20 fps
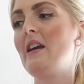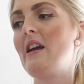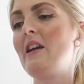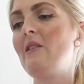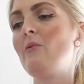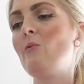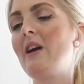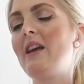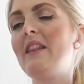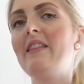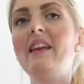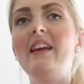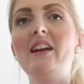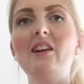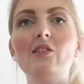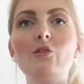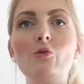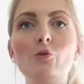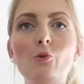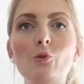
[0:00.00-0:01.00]
And when they
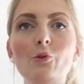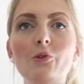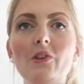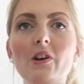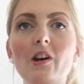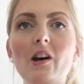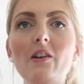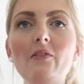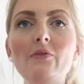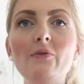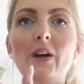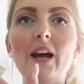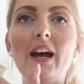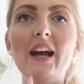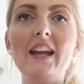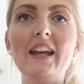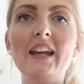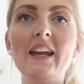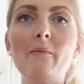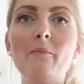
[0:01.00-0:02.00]
are cooled off,
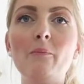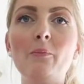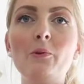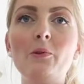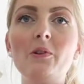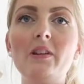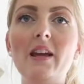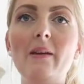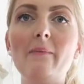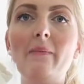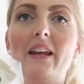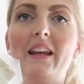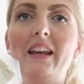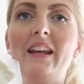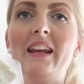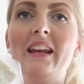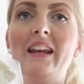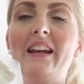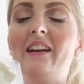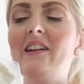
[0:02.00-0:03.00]
I can put them in
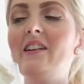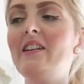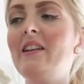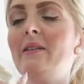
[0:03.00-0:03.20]
here,